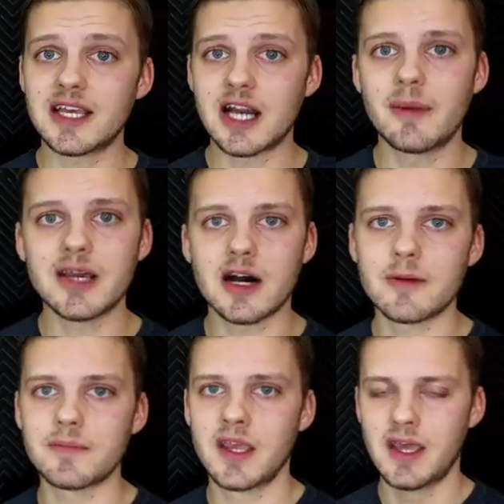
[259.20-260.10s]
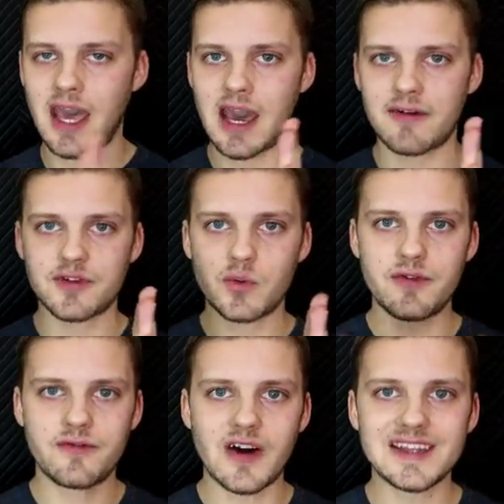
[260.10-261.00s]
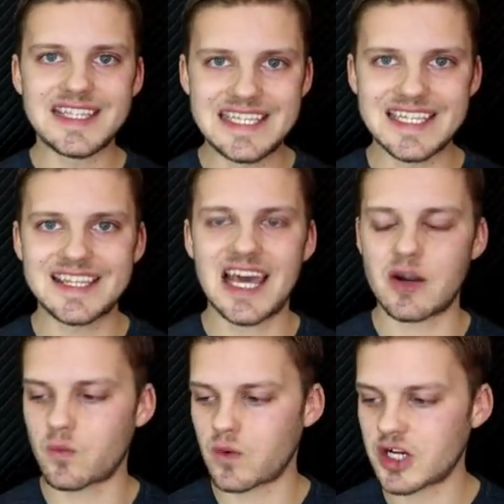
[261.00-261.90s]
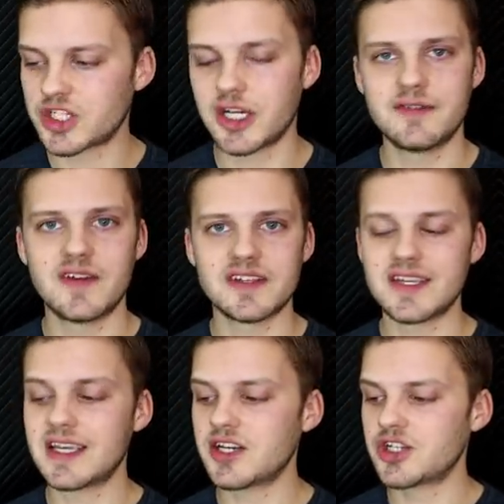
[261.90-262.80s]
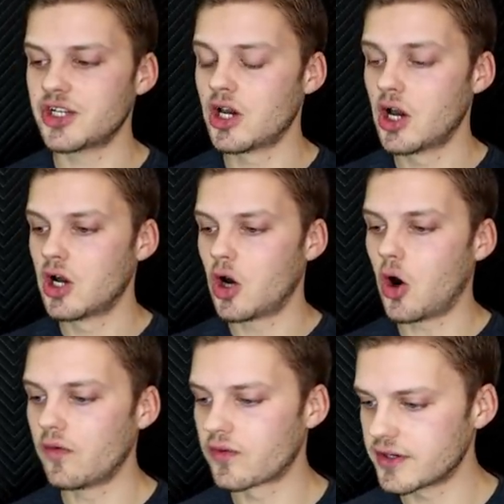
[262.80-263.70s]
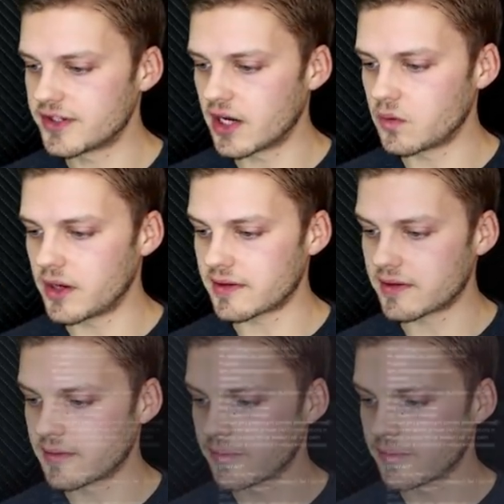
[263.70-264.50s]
coming up after we finally get that Russia investigation over and done with.